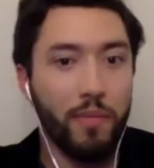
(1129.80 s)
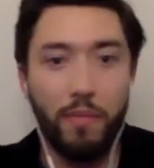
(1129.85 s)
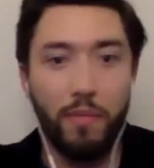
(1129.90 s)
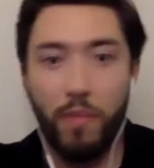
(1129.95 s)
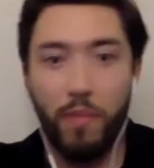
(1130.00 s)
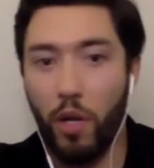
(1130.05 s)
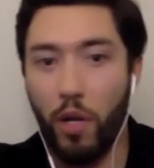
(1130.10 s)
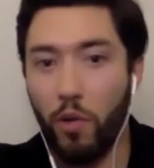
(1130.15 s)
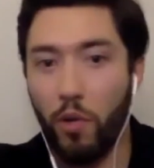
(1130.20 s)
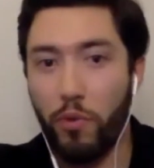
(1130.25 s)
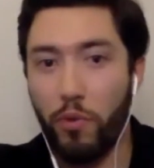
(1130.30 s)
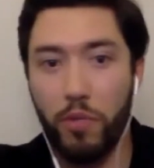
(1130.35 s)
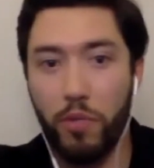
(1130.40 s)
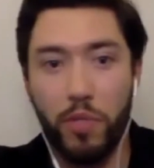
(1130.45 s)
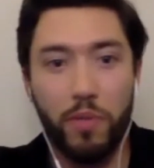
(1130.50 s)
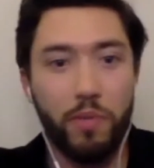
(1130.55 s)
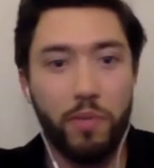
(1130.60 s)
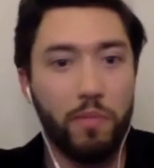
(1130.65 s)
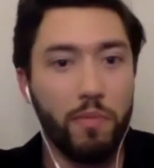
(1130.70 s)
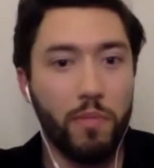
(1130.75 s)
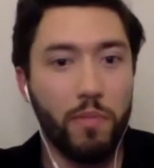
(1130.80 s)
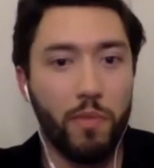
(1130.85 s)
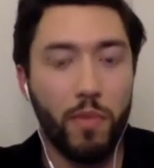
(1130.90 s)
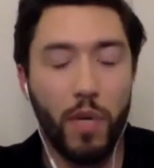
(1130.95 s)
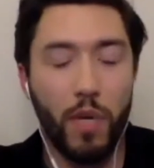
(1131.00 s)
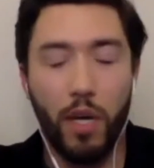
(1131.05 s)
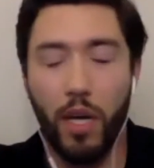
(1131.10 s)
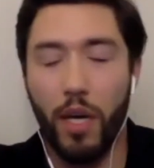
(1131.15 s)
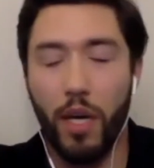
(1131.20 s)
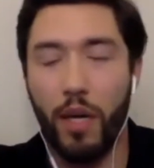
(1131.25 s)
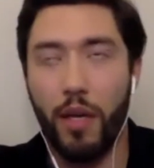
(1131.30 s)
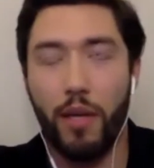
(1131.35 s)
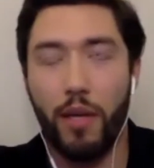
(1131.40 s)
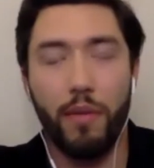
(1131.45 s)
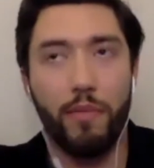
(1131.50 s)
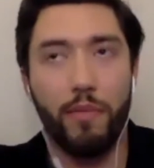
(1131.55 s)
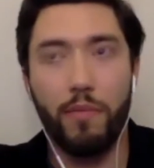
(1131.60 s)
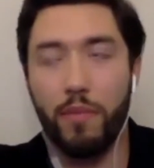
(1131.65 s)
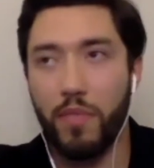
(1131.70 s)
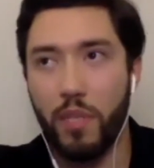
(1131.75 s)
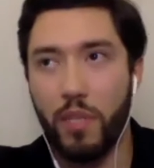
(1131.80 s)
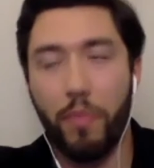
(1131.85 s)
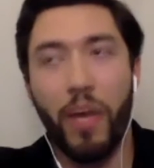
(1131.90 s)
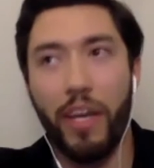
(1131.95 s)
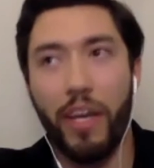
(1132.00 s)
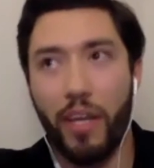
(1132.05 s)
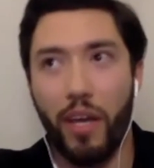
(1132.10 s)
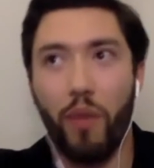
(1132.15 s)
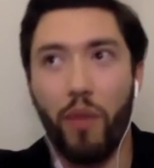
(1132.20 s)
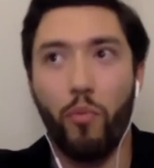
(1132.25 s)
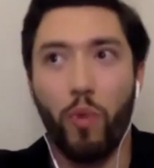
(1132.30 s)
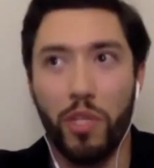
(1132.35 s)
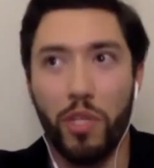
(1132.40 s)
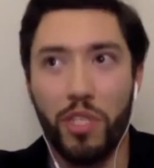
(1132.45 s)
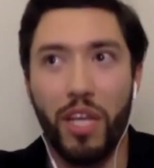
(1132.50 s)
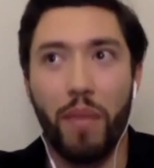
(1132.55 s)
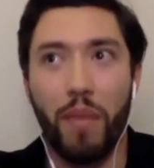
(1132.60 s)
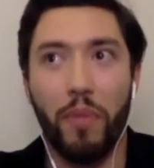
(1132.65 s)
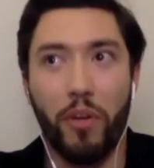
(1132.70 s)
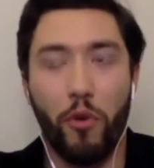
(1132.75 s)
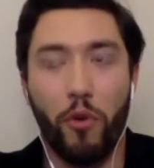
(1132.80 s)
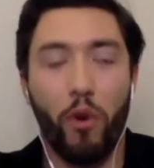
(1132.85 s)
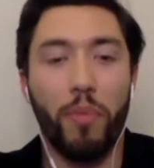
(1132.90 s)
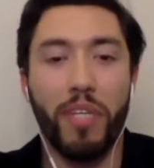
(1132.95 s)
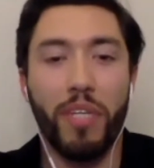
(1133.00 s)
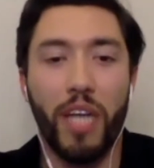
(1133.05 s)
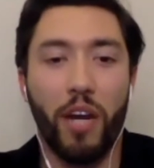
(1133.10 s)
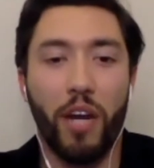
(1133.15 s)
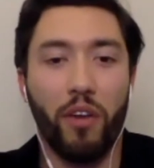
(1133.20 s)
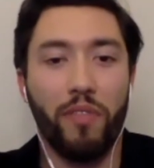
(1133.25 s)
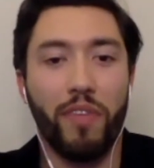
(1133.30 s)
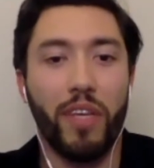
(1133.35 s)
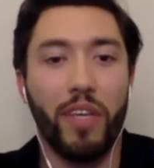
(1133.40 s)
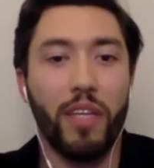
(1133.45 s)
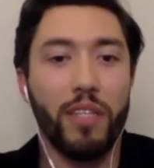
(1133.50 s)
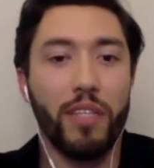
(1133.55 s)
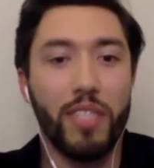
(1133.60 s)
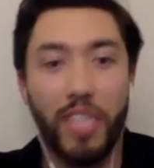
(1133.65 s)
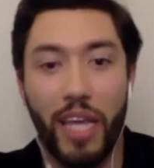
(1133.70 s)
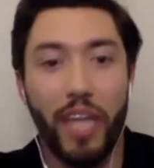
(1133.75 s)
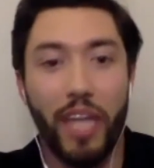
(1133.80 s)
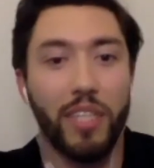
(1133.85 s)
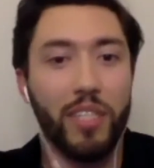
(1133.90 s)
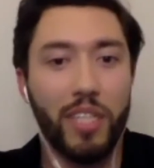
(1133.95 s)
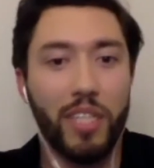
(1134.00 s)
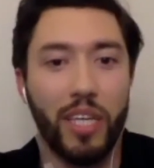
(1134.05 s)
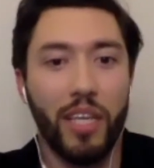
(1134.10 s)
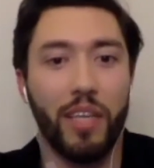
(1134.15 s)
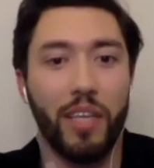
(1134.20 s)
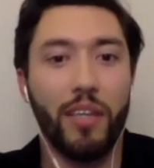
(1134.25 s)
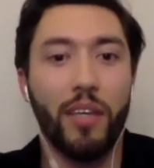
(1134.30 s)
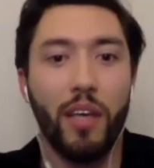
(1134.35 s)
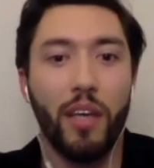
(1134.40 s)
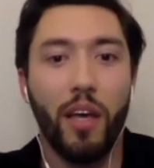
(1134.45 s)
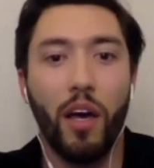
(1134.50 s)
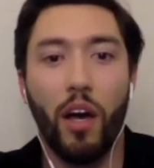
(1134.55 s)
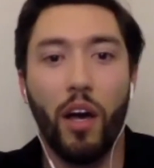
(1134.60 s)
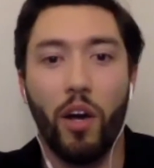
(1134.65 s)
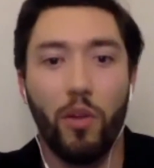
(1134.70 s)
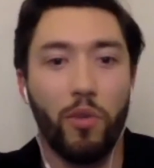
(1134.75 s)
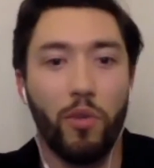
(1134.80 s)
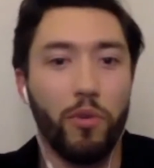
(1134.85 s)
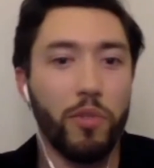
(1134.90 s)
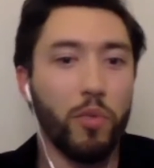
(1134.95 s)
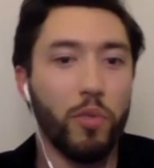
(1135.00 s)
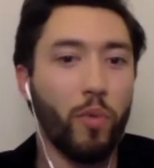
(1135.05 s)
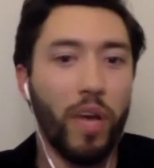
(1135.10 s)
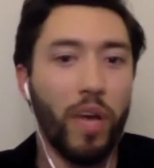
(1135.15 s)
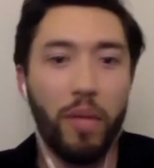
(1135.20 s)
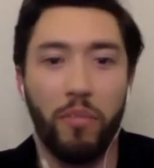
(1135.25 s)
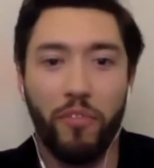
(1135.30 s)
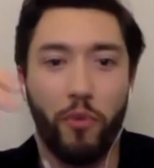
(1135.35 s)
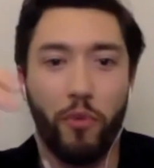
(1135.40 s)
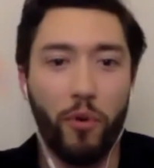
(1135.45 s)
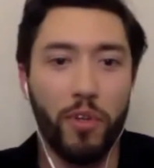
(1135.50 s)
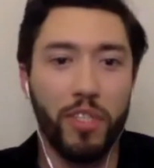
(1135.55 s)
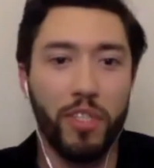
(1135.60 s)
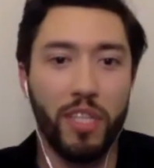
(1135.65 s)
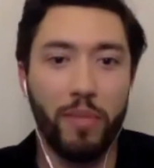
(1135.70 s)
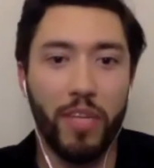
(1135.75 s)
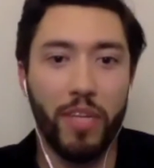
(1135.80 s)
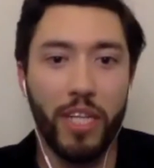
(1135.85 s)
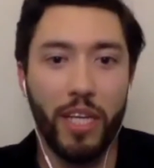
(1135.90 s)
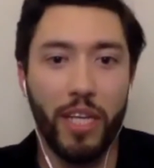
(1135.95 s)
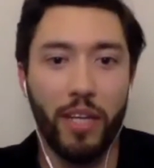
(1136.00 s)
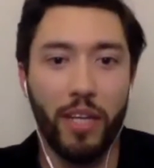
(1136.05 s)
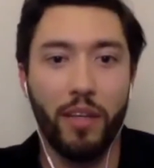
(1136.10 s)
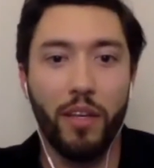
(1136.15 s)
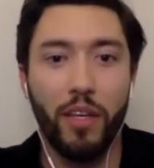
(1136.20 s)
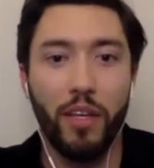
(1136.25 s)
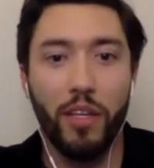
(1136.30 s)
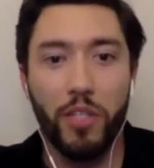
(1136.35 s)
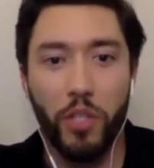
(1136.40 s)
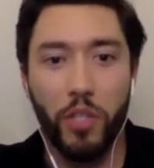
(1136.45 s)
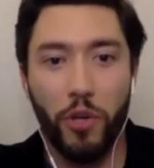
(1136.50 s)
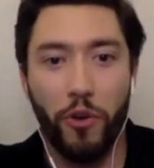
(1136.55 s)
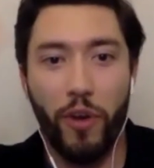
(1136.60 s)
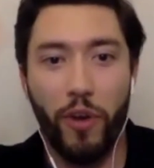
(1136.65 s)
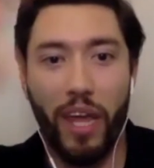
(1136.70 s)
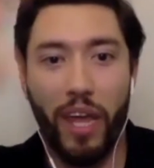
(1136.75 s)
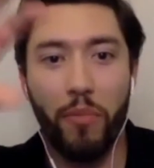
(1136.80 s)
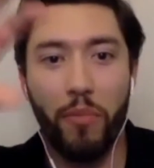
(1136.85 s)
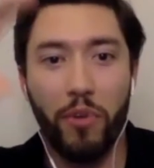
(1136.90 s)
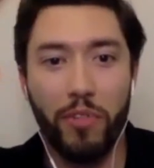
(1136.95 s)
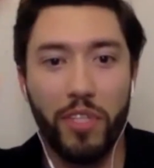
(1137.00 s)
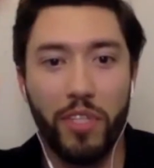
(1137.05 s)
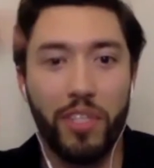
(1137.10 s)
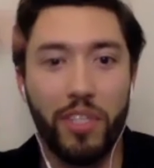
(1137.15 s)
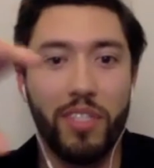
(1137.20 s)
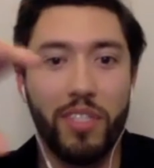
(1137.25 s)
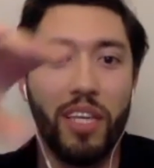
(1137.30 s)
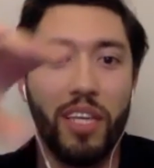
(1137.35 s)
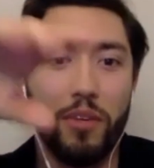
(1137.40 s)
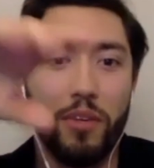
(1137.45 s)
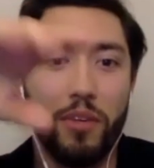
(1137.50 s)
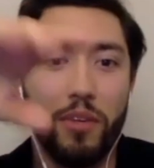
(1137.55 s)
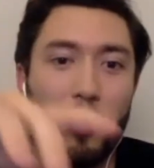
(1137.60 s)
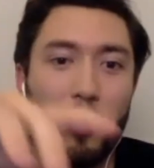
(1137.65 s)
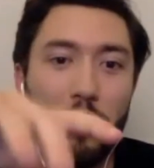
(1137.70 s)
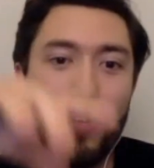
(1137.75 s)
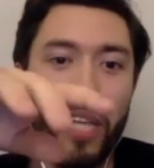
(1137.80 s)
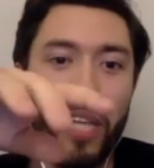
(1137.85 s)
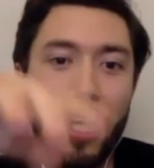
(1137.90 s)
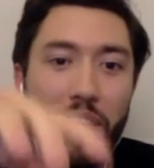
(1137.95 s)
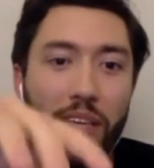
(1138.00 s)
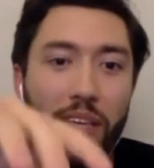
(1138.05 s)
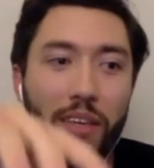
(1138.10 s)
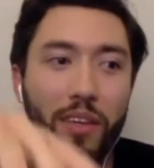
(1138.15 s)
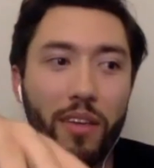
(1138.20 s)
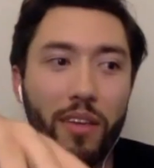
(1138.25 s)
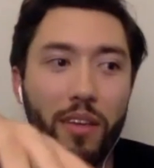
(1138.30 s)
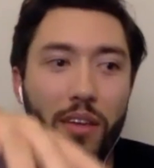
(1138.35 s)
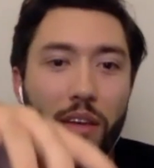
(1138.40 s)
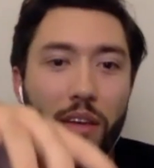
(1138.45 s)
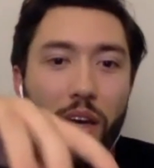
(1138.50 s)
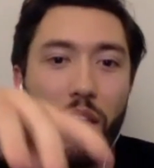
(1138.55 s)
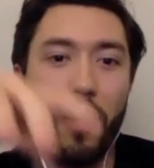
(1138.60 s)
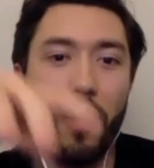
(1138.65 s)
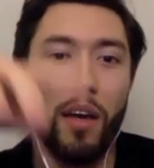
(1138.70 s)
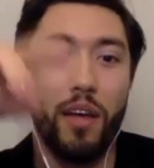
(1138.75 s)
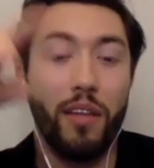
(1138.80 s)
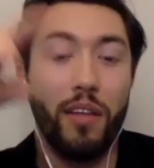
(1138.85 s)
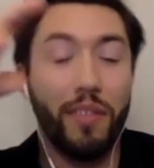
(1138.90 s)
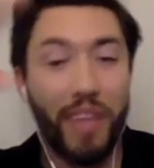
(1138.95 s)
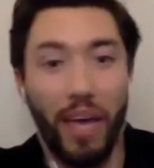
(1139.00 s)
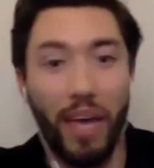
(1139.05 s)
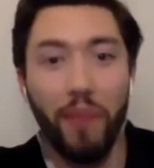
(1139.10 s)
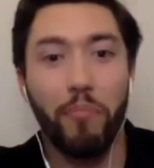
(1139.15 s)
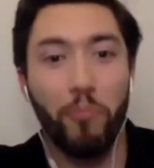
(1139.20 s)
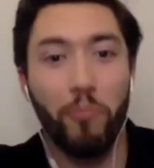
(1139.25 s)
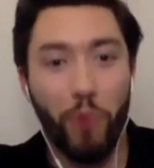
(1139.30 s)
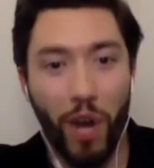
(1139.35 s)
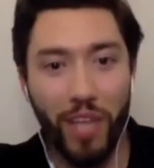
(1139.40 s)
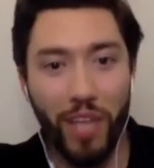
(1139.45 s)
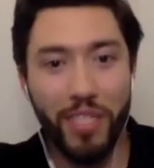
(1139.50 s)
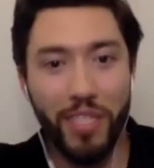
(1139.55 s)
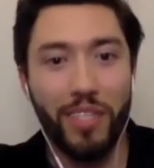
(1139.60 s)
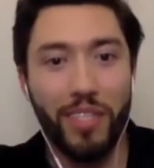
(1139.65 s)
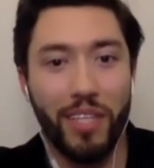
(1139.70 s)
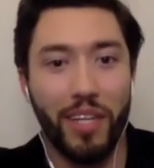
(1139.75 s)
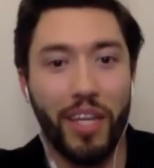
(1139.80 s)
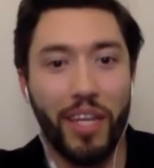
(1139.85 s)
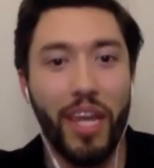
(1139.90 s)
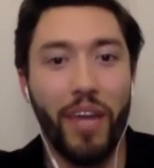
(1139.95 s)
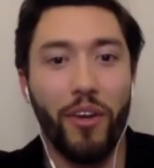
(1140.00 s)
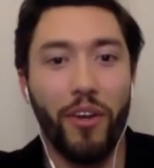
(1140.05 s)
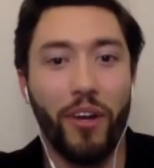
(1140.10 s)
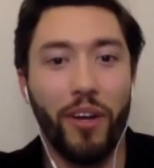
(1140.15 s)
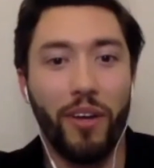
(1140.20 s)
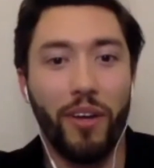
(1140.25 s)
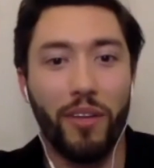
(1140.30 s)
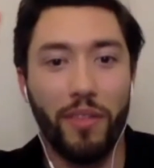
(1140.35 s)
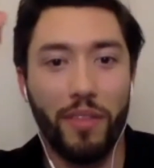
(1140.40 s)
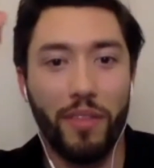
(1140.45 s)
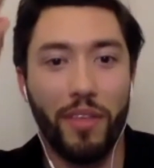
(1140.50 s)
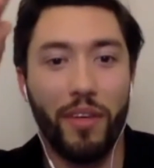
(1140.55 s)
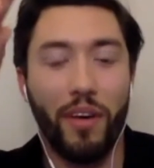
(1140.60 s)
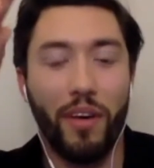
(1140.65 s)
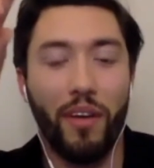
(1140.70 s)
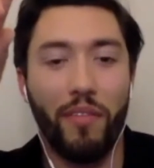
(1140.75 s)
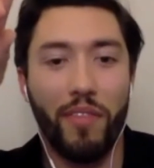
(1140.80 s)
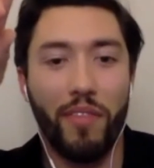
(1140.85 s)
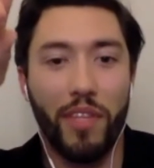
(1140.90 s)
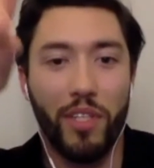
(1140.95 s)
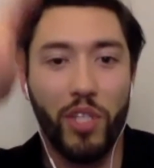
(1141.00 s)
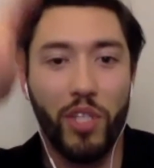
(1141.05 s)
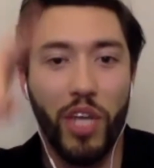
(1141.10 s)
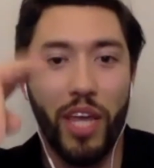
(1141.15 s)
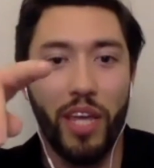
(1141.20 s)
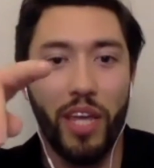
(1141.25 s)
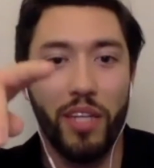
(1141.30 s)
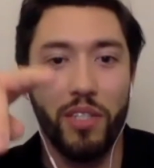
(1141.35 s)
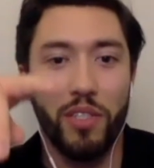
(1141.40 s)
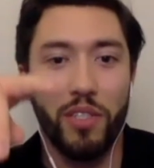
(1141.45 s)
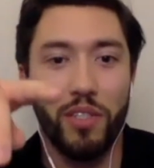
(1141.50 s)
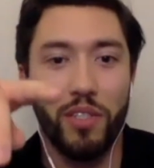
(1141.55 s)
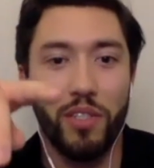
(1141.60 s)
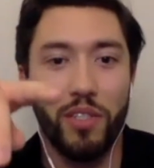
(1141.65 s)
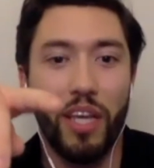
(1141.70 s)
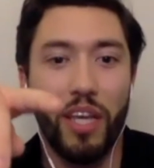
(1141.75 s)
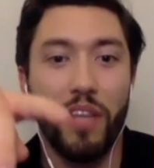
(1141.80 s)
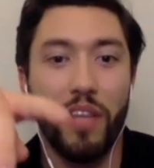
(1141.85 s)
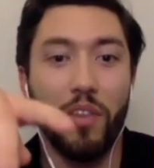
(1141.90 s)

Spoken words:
elutes, depending on which type of chromatography, THC elutes way before CBD. So you're able to see those unique, that process indicator of the change in the